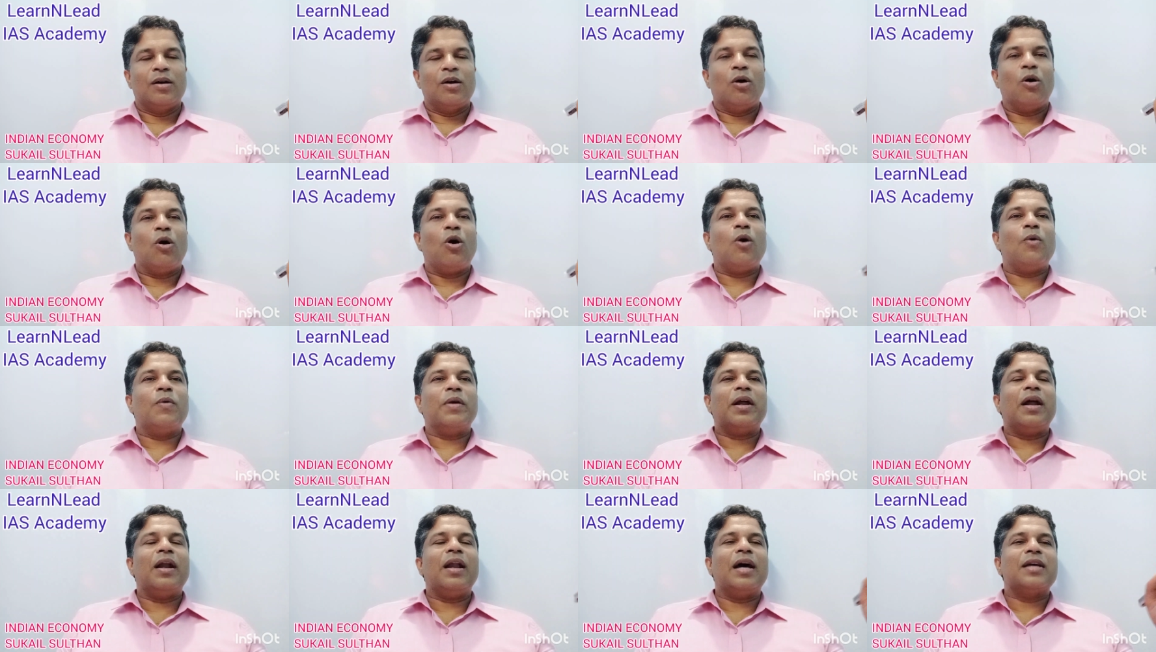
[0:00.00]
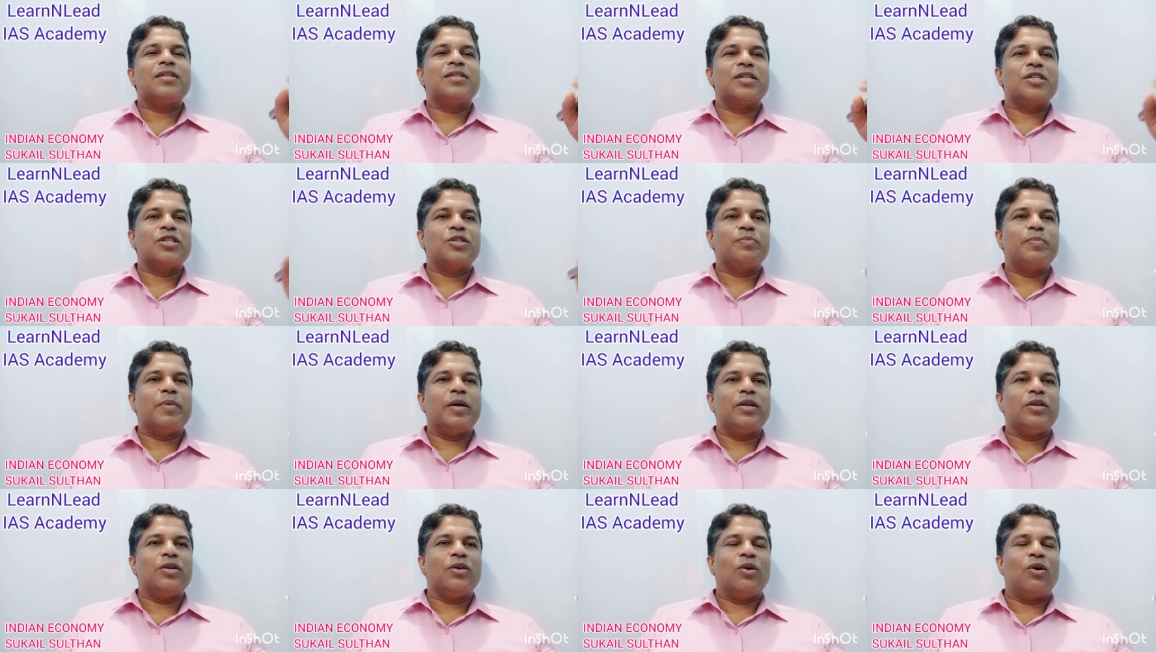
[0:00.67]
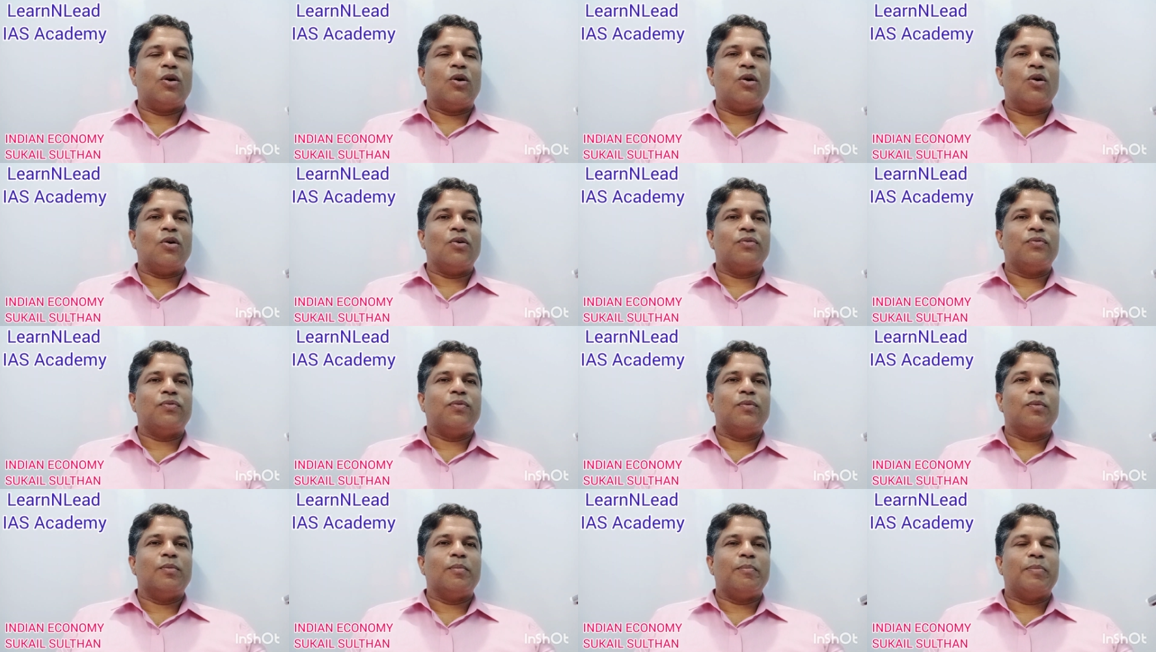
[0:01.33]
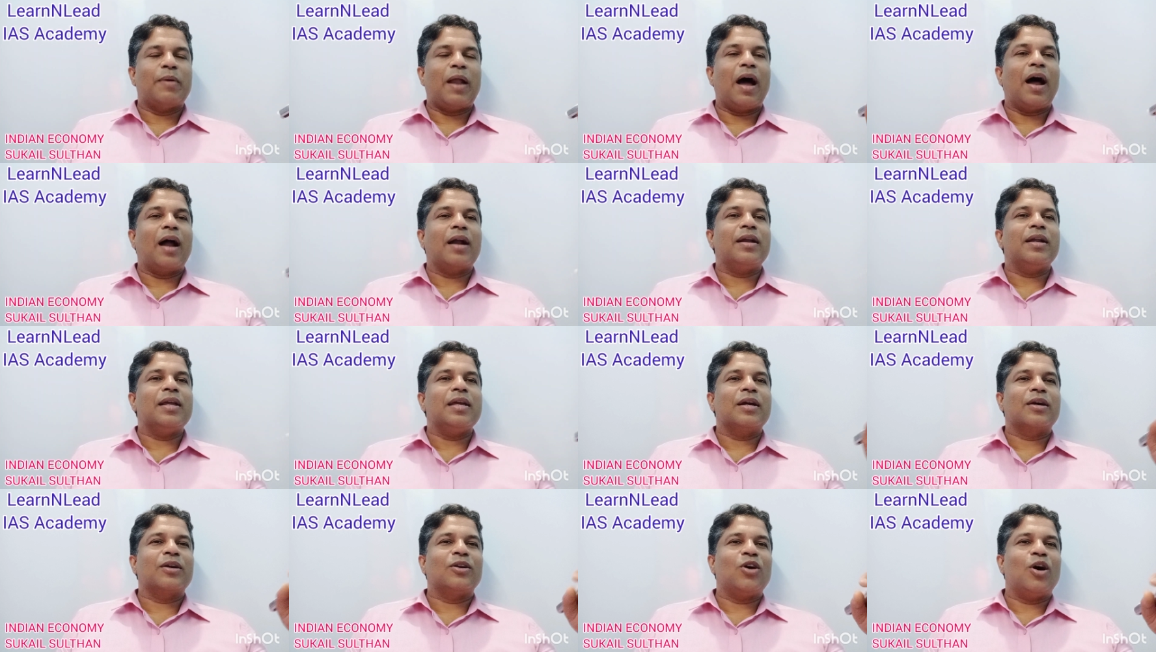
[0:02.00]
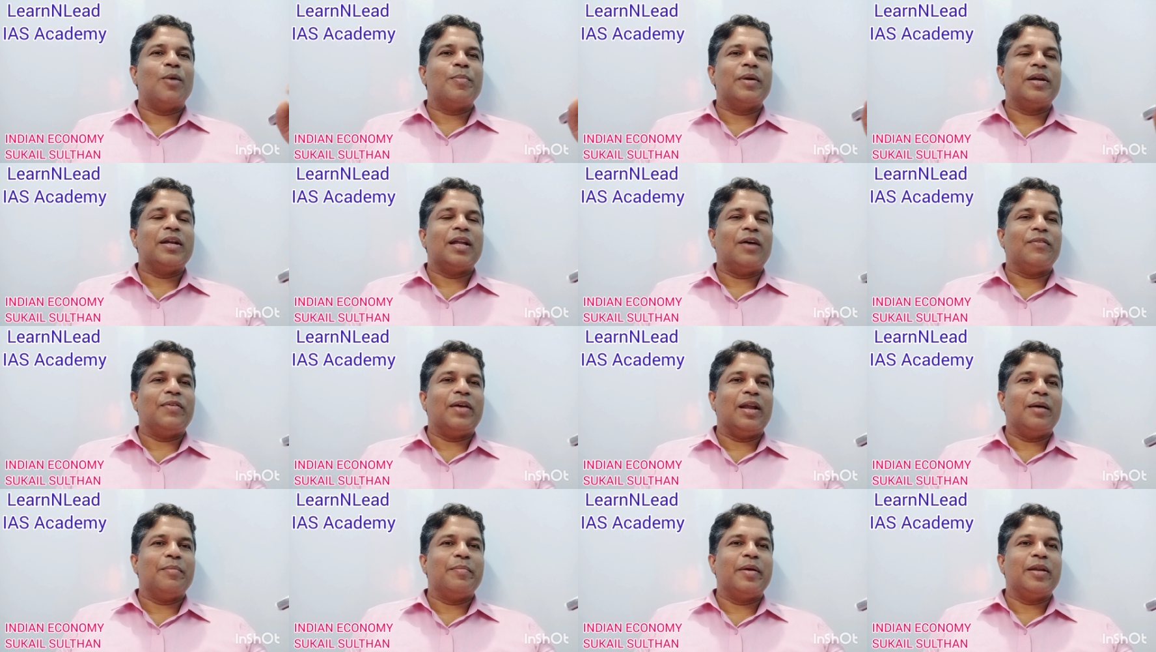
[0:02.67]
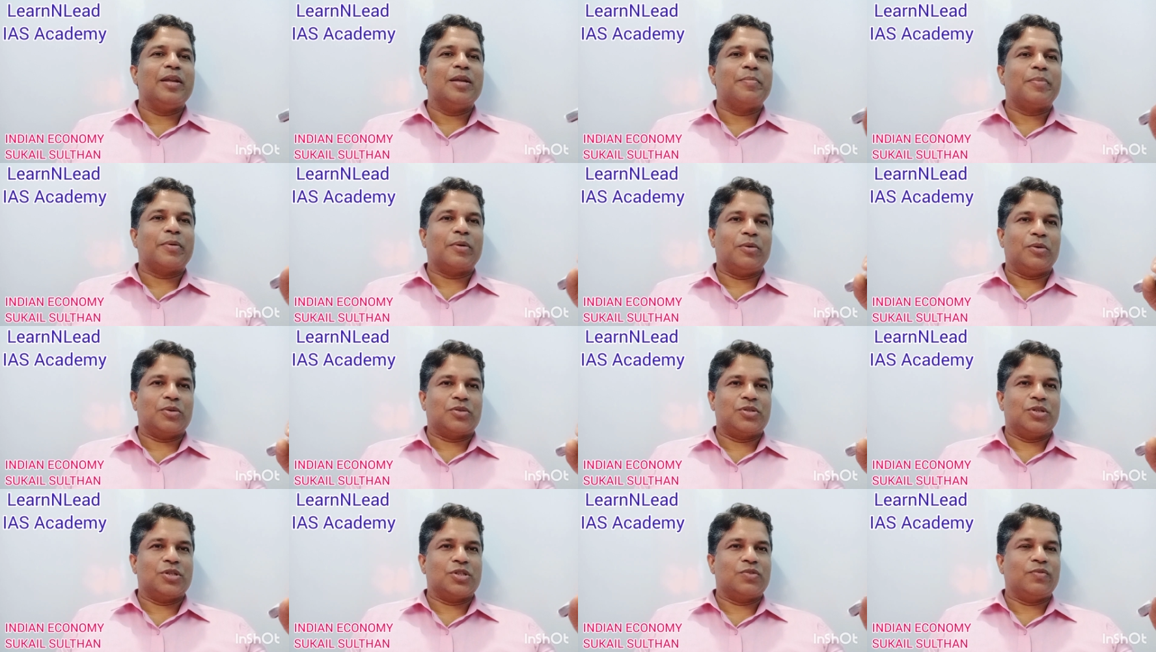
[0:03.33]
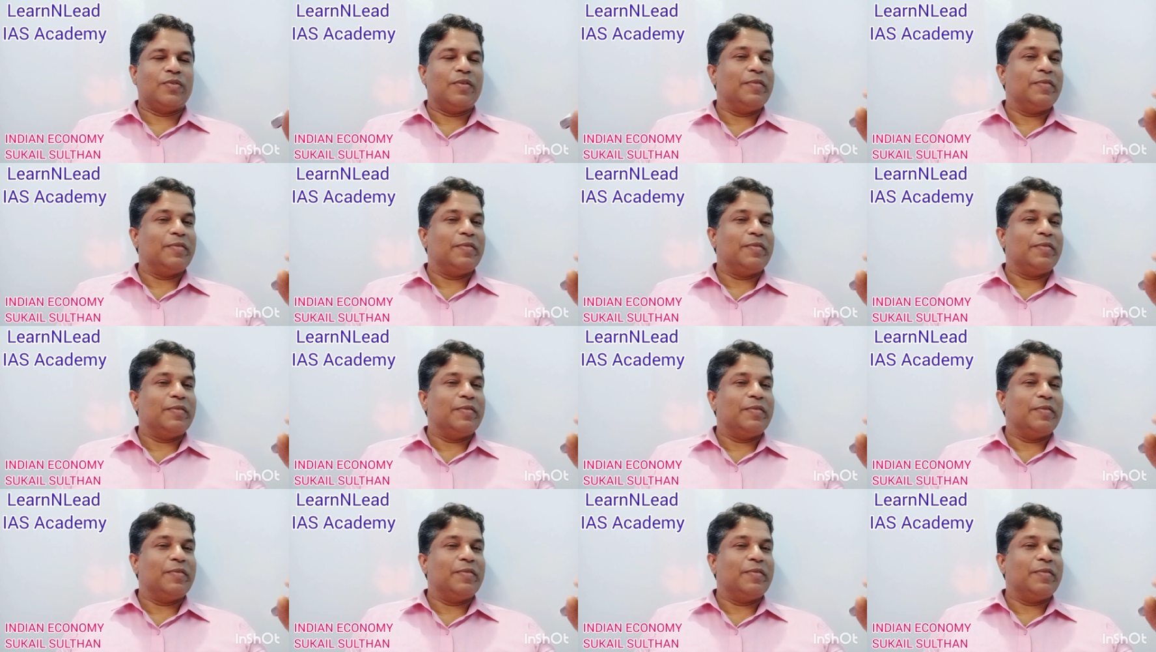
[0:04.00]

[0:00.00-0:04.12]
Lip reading: Overall assessment of planned economic development process.